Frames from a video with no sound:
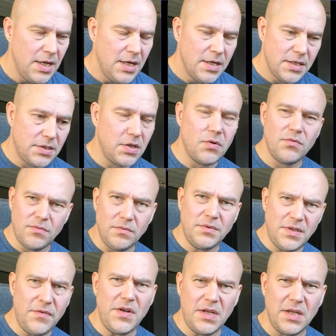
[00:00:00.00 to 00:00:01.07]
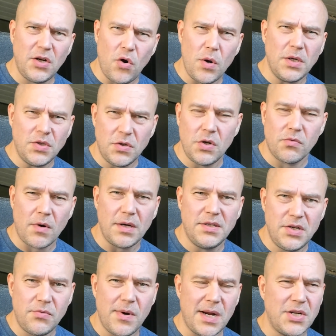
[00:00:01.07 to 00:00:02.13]
So definitely going to the right
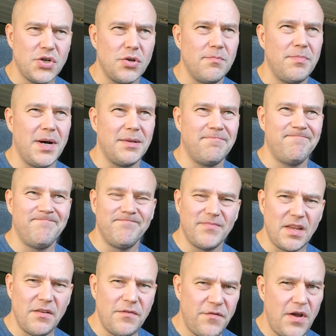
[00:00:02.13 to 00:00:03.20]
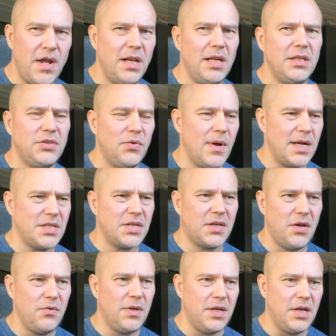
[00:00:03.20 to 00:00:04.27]
direction, but failing to
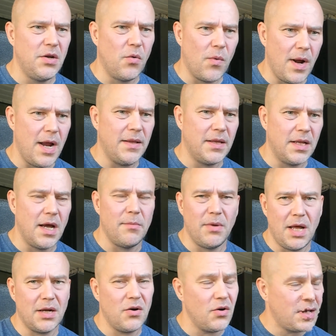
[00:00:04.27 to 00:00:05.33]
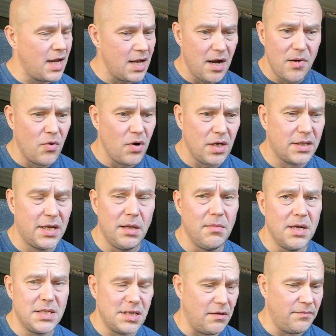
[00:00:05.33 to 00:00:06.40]
execute it in a way that I'm like, okay, I want to kill
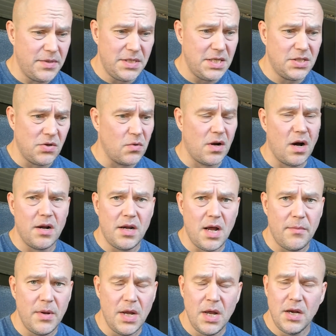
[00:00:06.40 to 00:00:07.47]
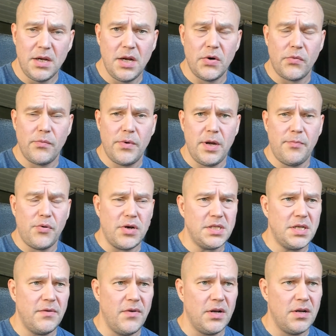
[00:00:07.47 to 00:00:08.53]
myself. This is so goddamn
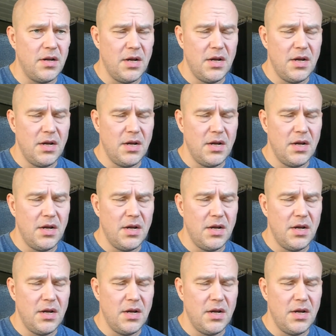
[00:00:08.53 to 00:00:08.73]
depressive and